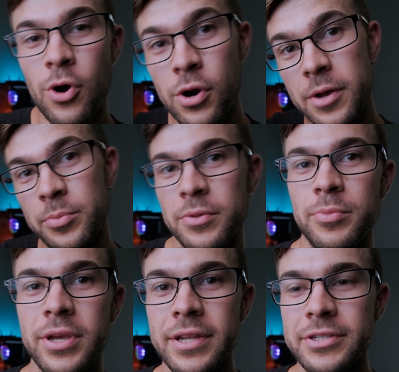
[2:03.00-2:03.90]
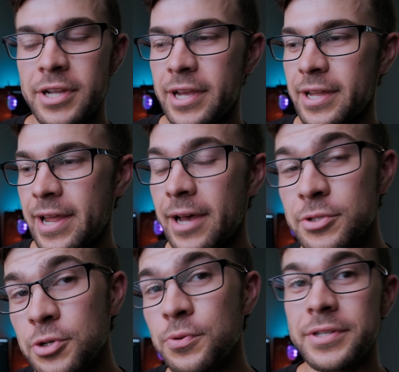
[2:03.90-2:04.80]
card up at the beach, and now
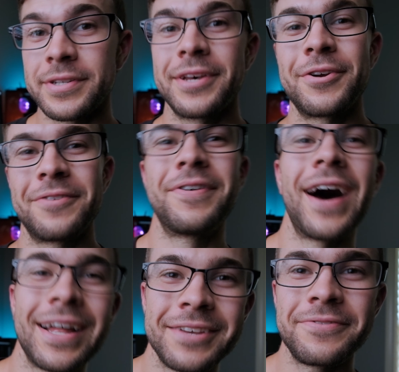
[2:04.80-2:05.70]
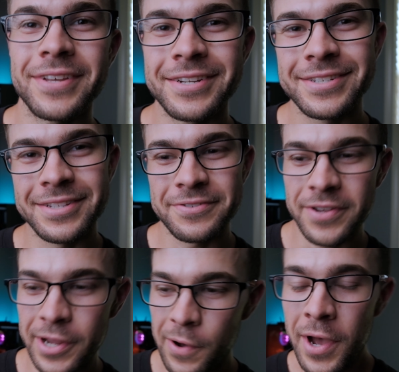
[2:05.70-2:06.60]
2 weeks later I'm finally finishing this
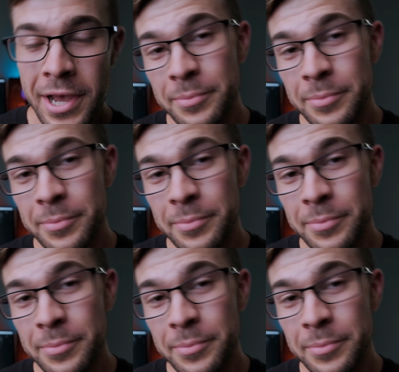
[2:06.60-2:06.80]
video.